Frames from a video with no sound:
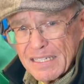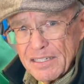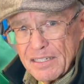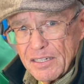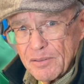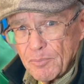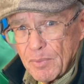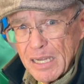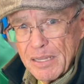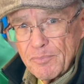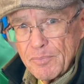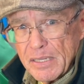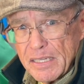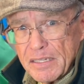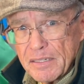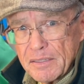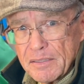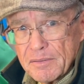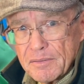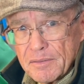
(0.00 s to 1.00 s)
and it might
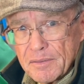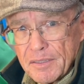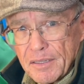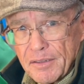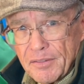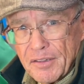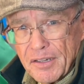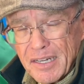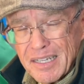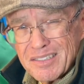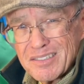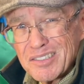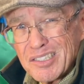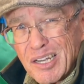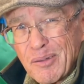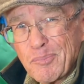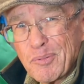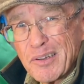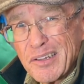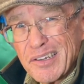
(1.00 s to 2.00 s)
be in the next
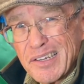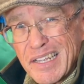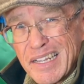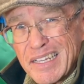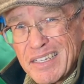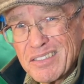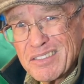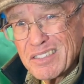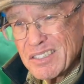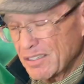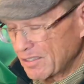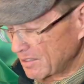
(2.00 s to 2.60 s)
couple of days.